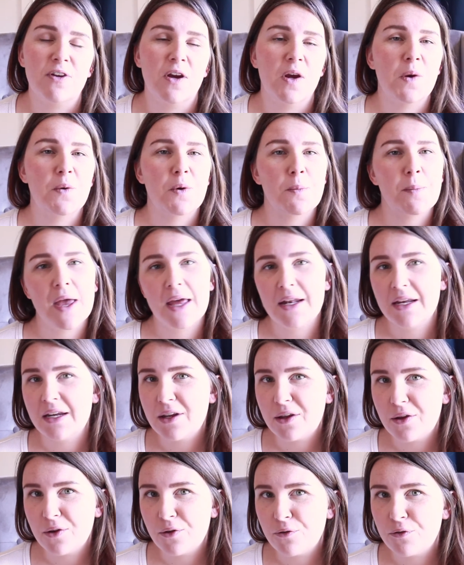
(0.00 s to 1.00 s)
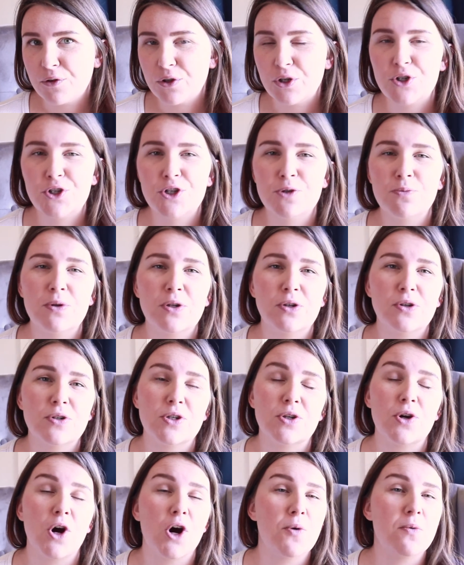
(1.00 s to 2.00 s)
very repetitive. You should be
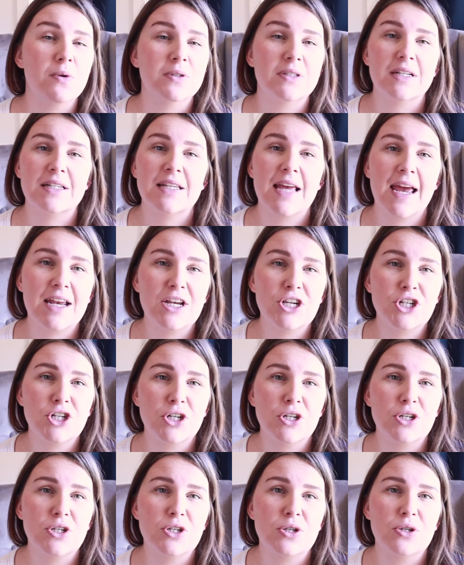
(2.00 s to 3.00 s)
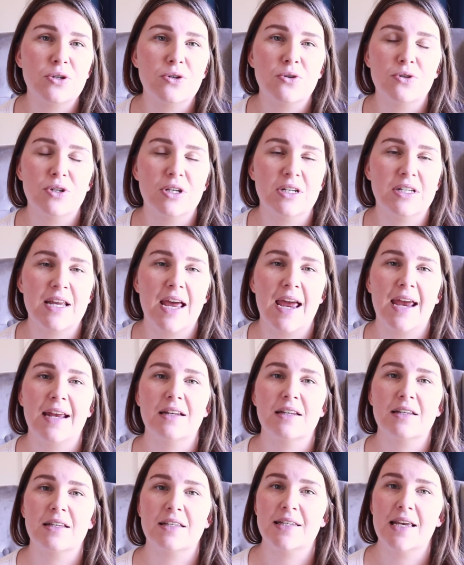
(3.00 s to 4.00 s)
using oral dictation to
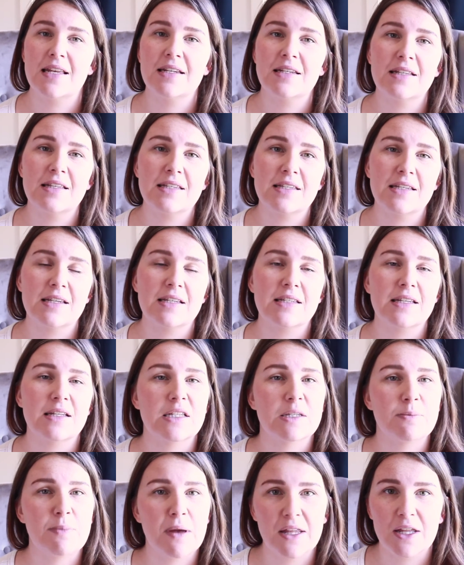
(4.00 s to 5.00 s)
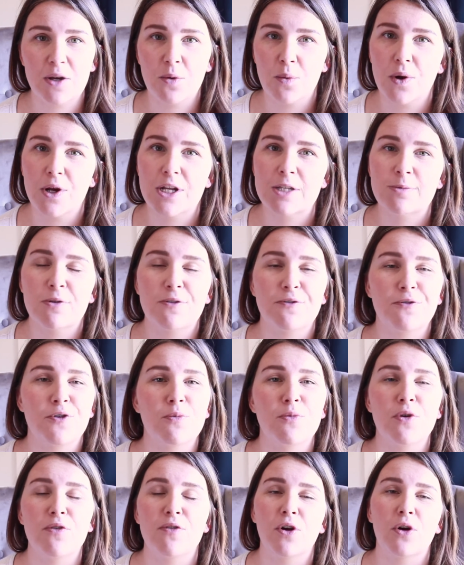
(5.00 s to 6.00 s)
dictate sentences and spelling words
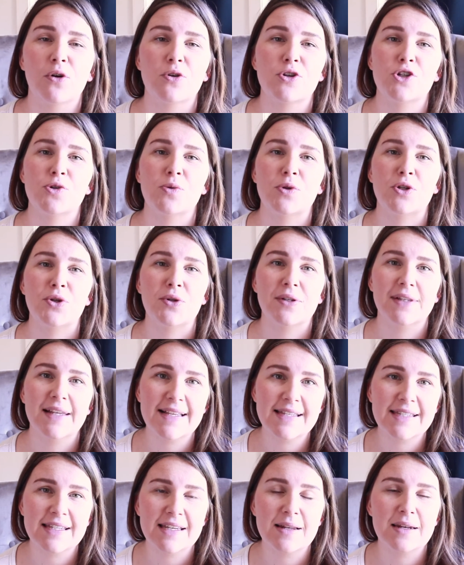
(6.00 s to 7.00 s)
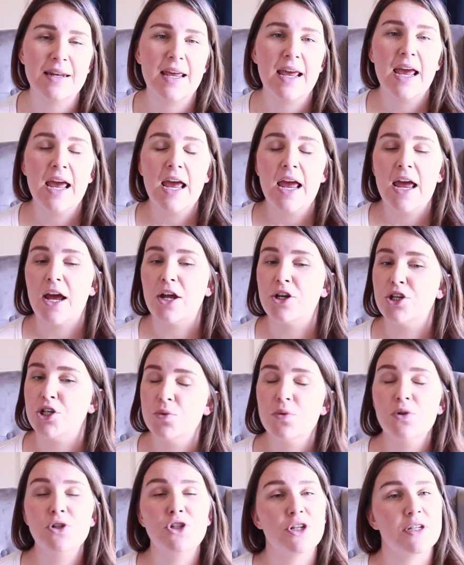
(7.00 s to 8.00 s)
before moving on to a new lesson. And
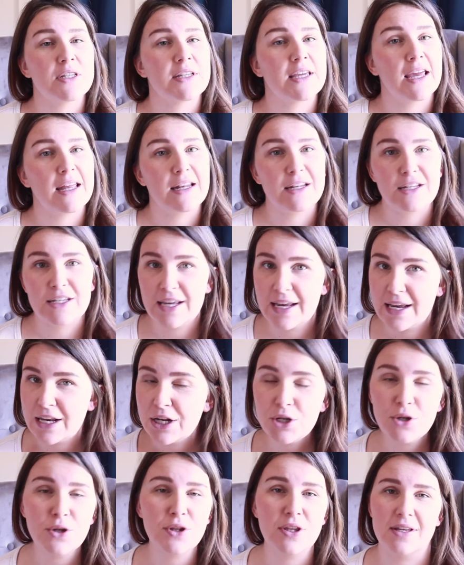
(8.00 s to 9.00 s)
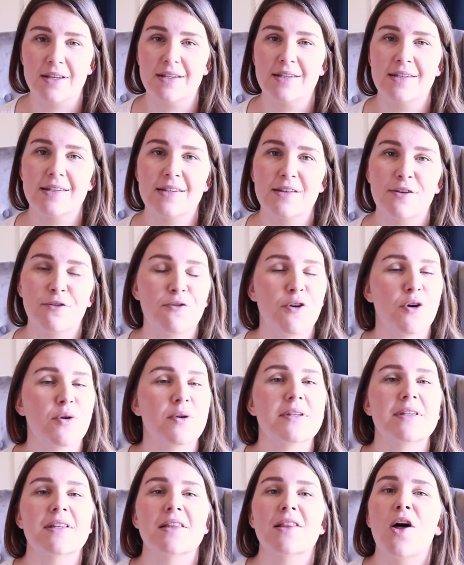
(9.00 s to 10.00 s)
you will just continue this for
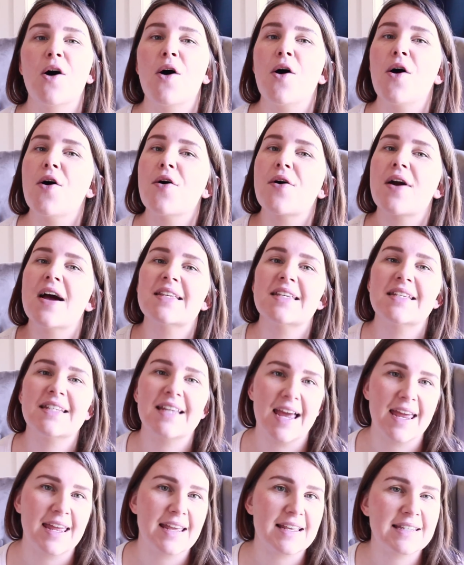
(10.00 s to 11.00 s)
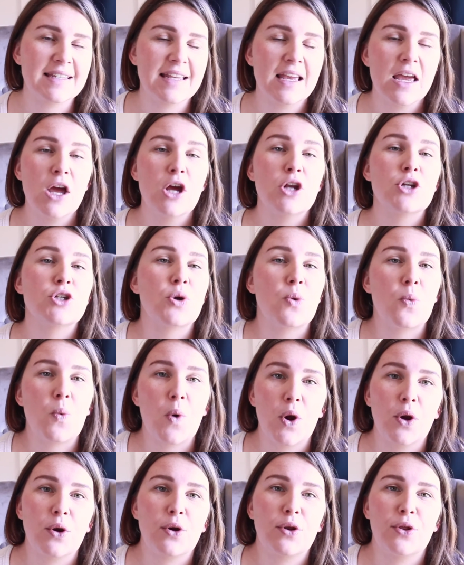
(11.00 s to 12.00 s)
as long as it takes to
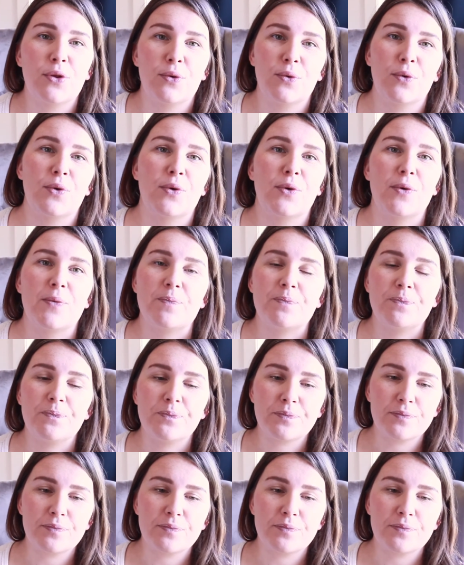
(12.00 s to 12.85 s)
work through